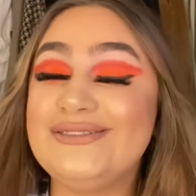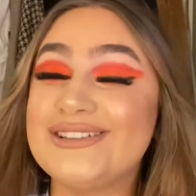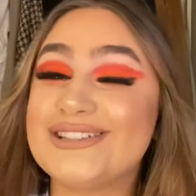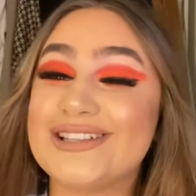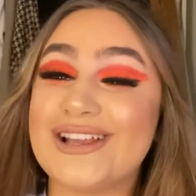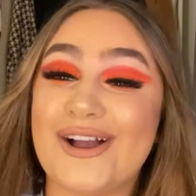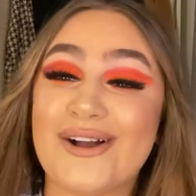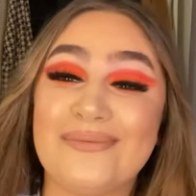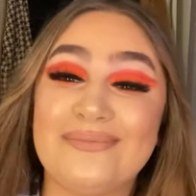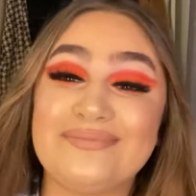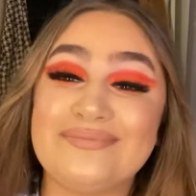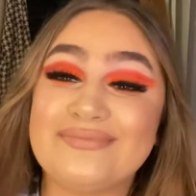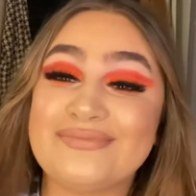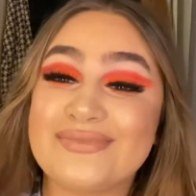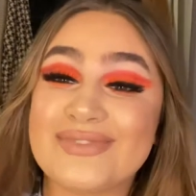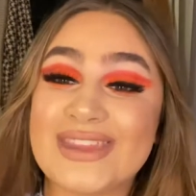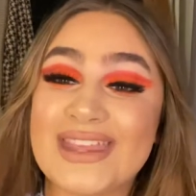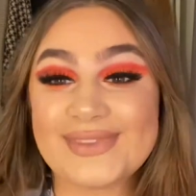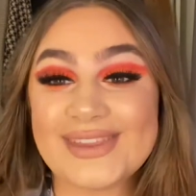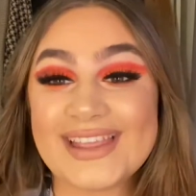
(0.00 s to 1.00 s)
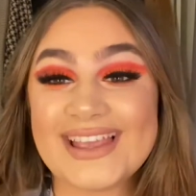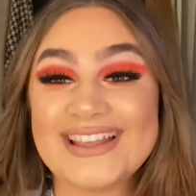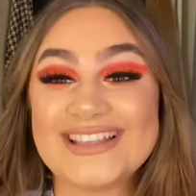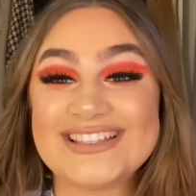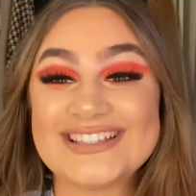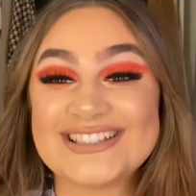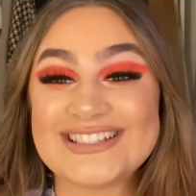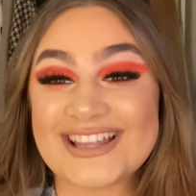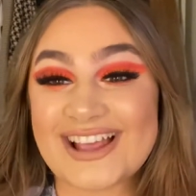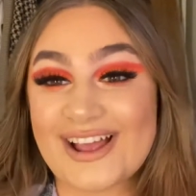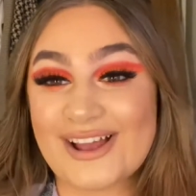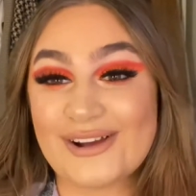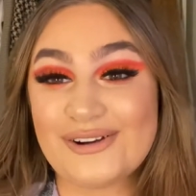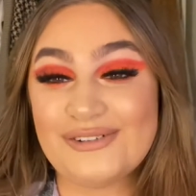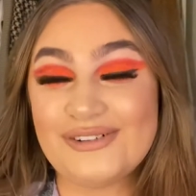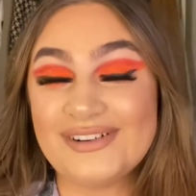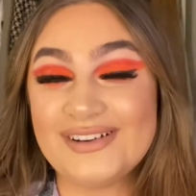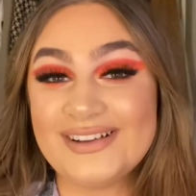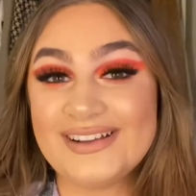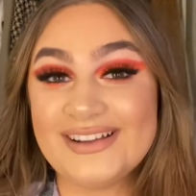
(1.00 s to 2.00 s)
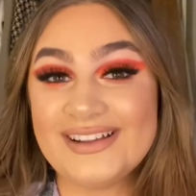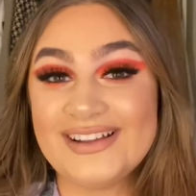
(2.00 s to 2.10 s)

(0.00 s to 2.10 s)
So, so